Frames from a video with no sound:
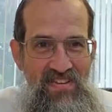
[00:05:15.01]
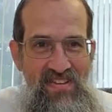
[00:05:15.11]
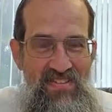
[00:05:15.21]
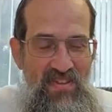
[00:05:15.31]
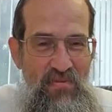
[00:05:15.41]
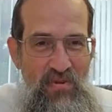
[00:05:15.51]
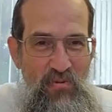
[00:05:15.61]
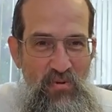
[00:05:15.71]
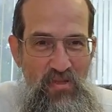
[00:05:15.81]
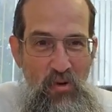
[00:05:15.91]
someone
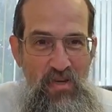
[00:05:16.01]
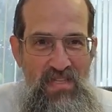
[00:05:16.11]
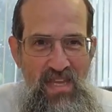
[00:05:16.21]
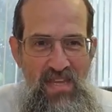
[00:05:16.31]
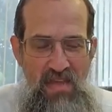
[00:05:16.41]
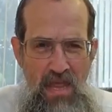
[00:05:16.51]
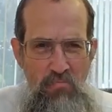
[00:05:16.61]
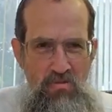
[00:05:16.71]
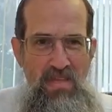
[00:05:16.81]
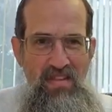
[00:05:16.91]
who talks a
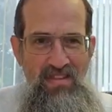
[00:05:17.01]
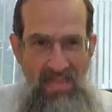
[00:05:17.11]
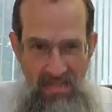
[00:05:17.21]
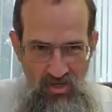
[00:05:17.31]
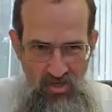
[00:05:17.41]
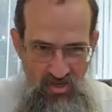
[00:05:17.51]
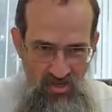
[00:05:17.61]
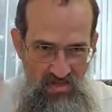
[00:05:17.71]
real Yiddish,